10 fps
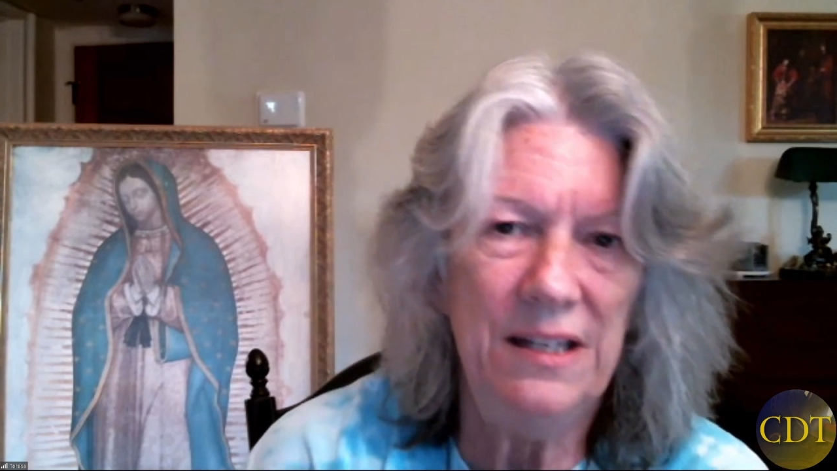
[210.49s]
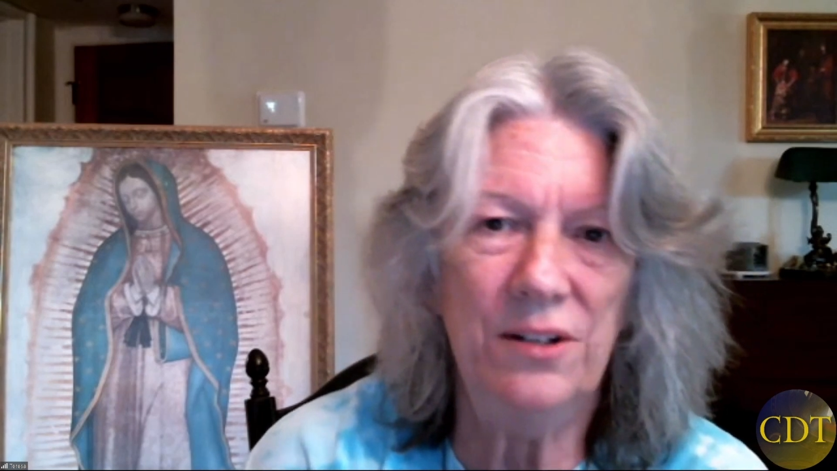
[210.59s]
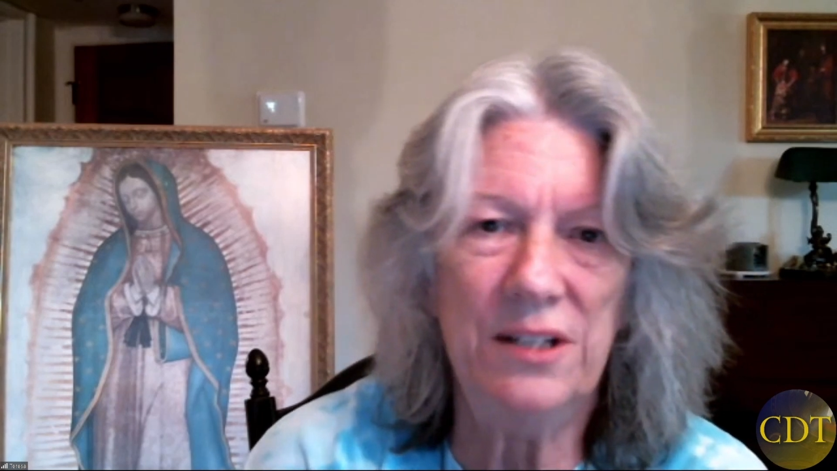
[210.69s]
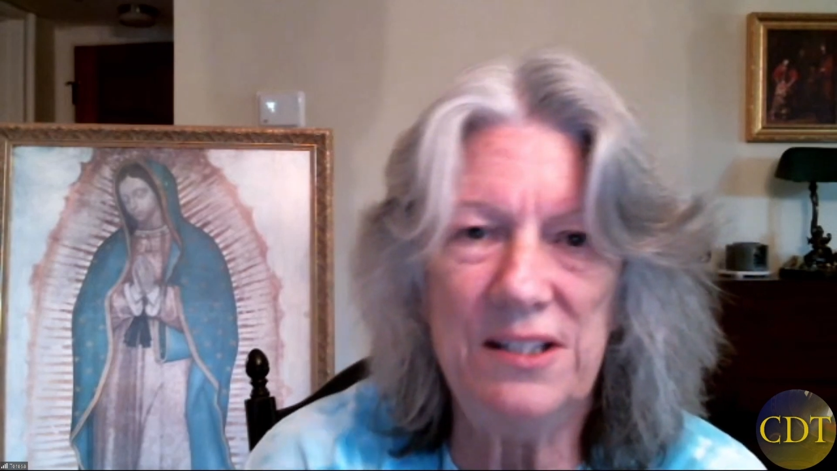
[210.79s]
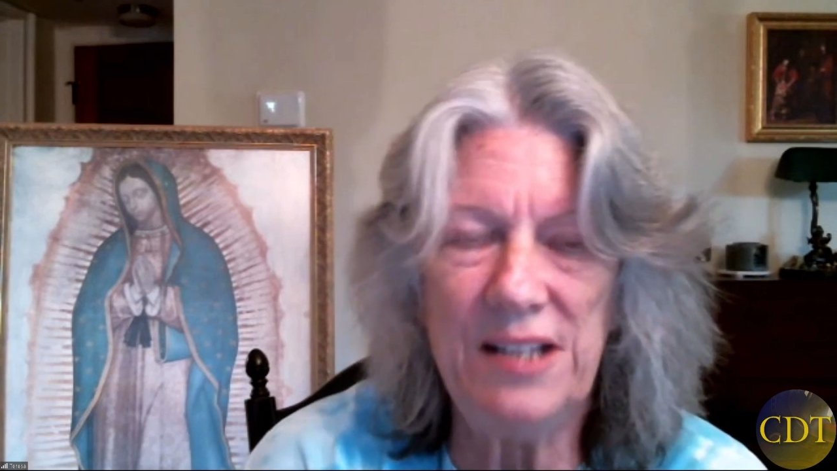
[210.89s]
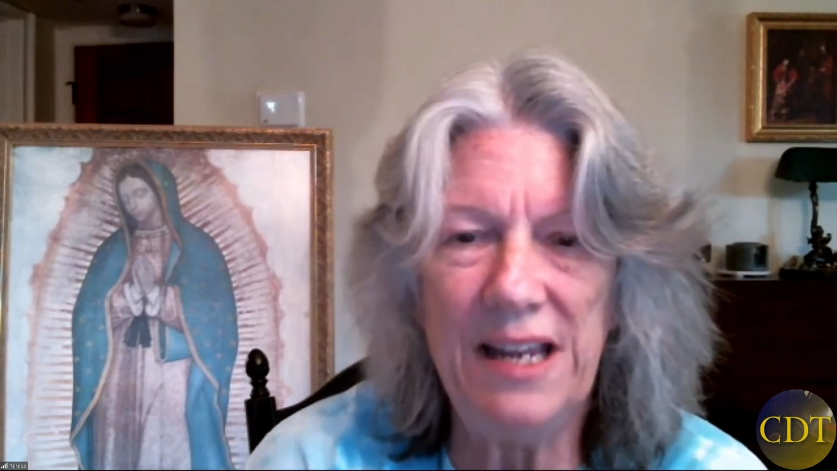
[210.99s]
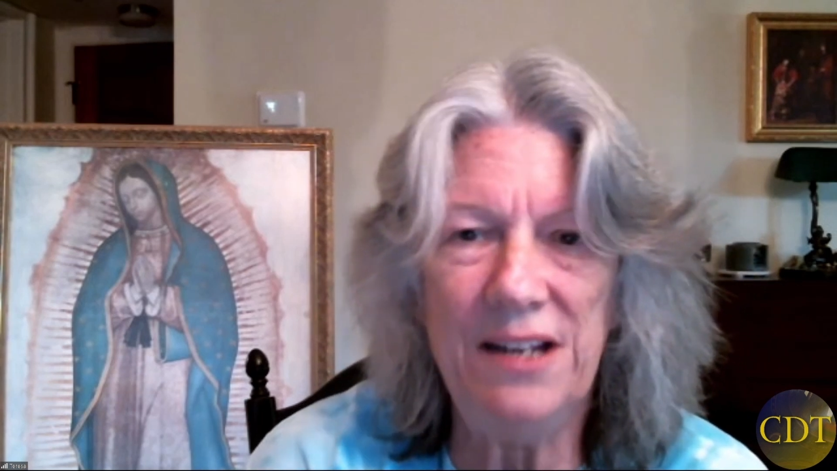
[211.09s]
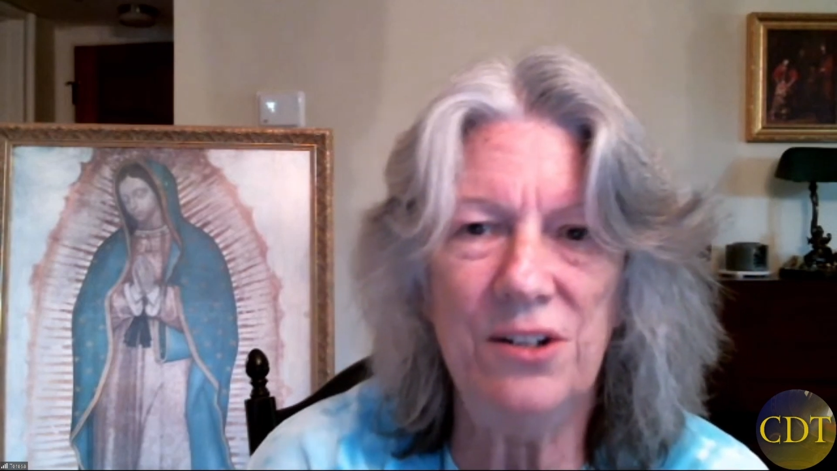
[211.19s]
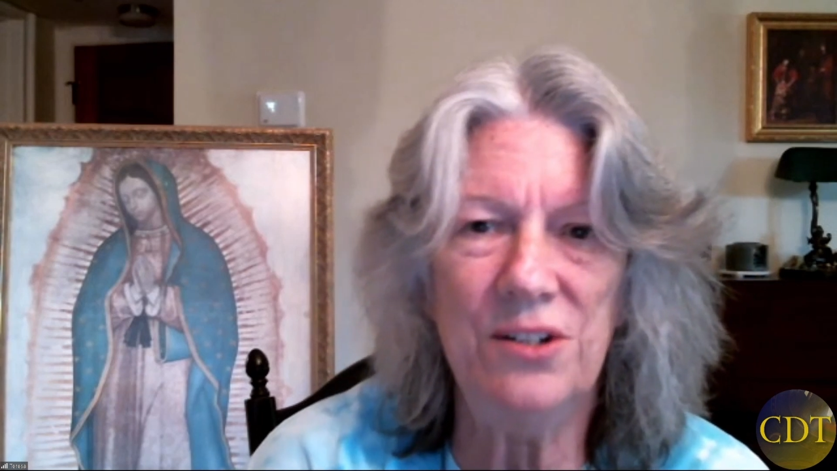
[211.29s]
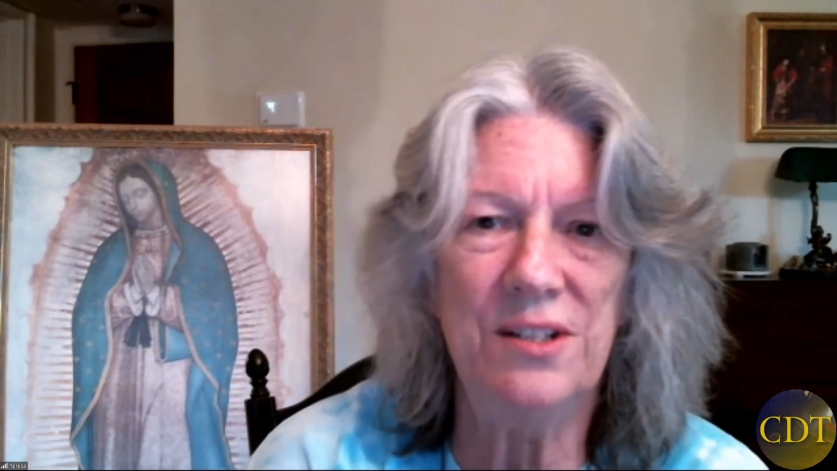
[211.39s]

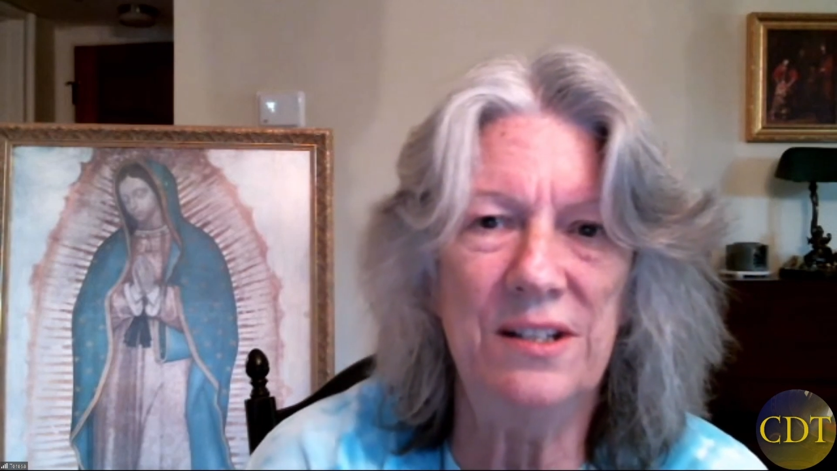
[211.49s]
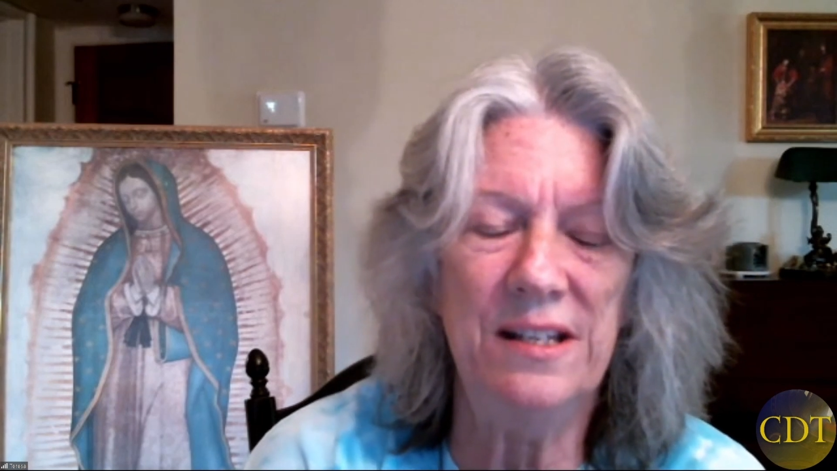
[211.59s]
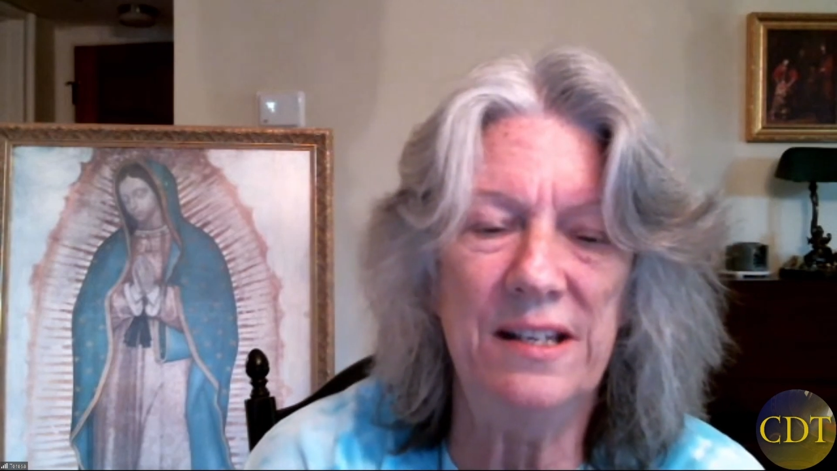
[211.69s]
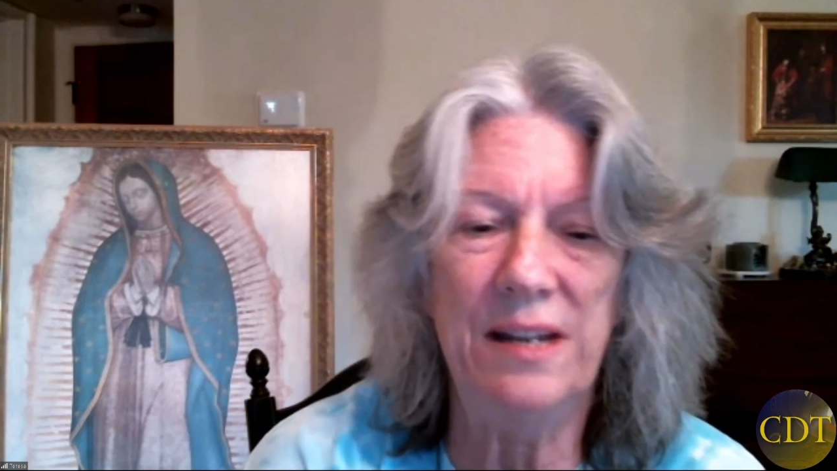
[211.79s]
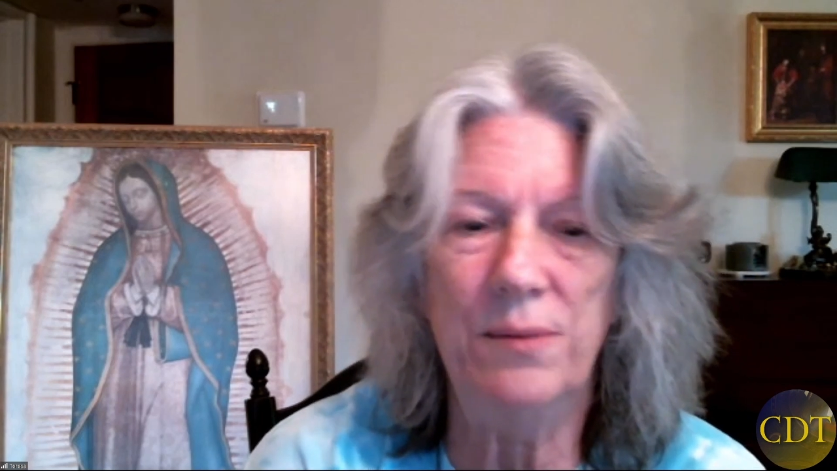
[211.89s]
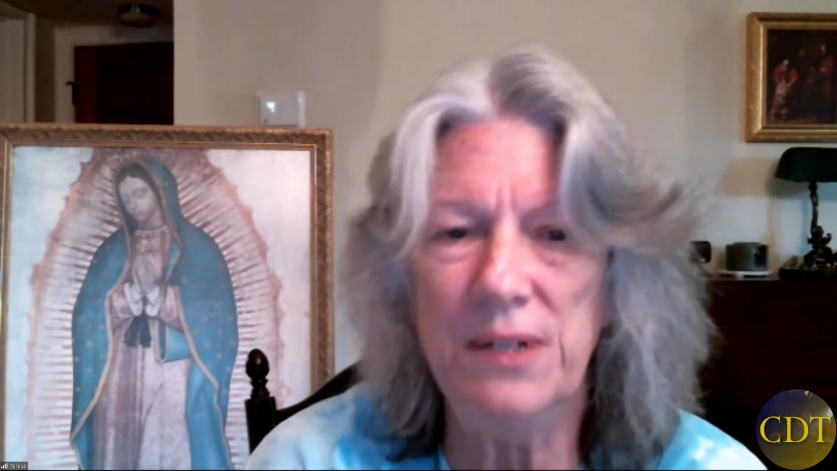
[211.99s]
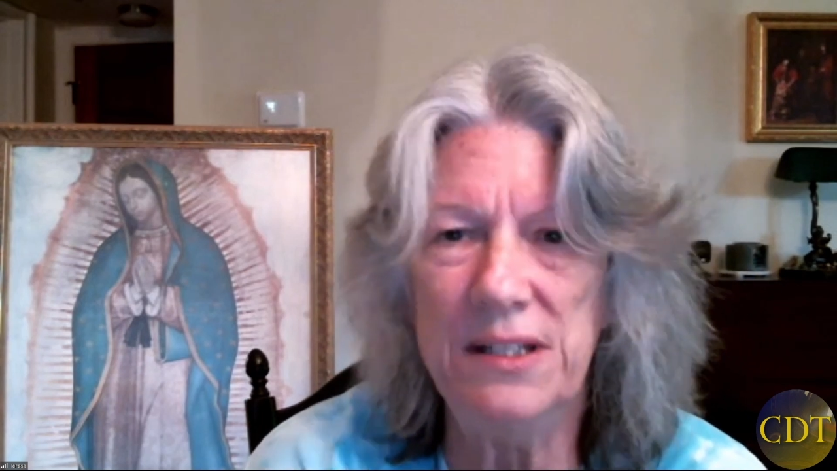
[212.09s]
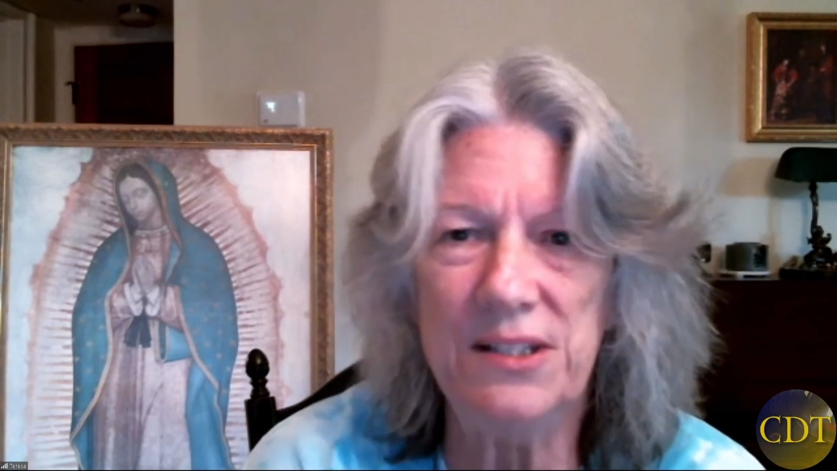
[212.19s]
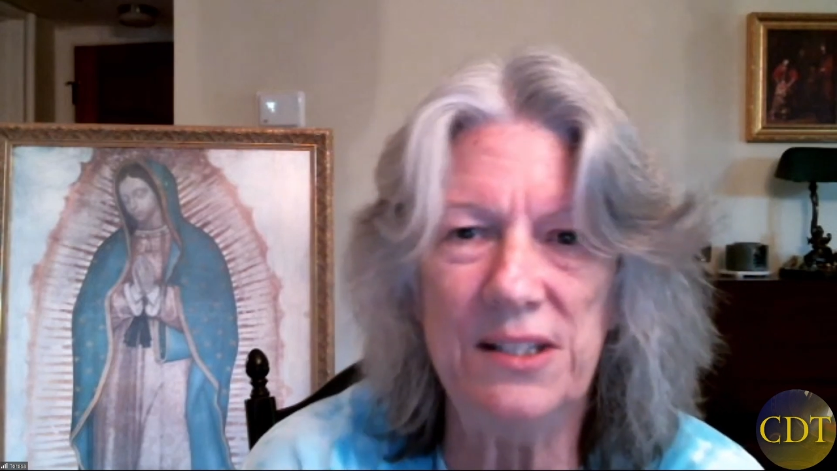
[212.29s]
containers, and then they rinse,